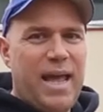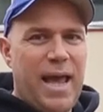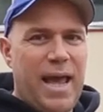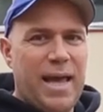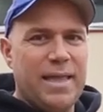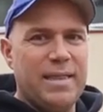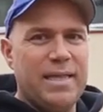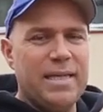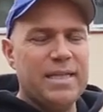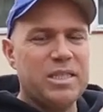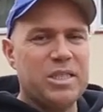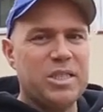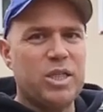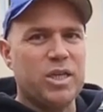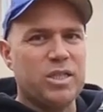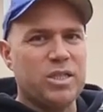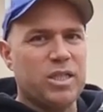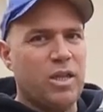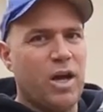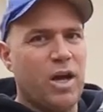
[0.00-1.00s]
And this
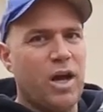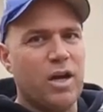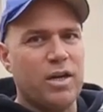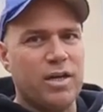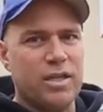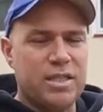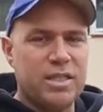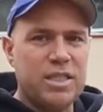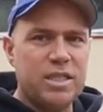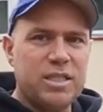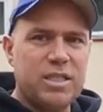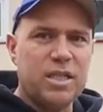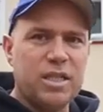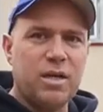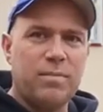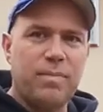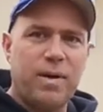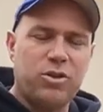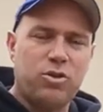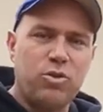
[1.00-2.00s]
took the longest. This
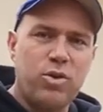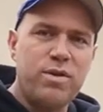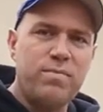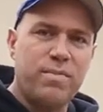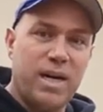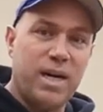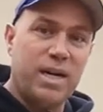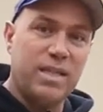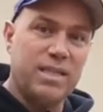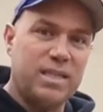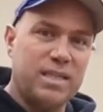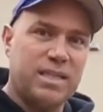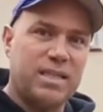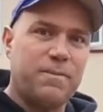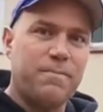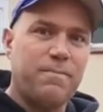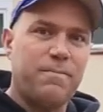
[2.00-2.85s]
took about 3 months